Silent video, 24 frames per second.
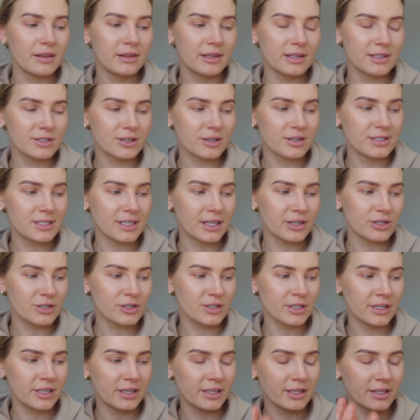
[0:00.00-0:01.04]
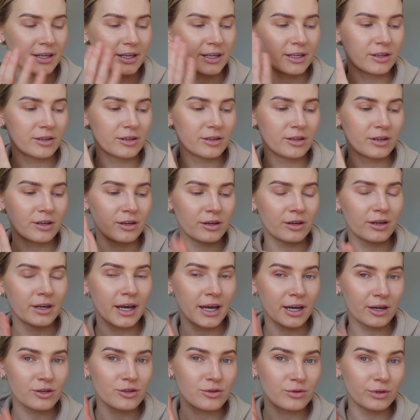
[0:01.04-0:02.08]
These are essentially like
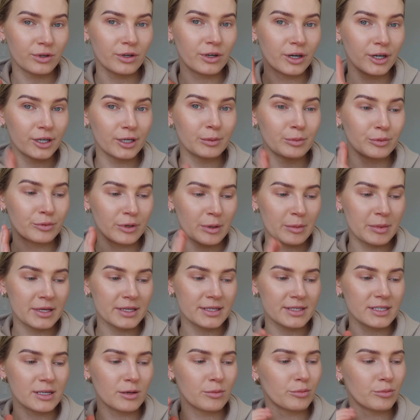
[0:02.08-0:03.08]
actual cut up ribbons.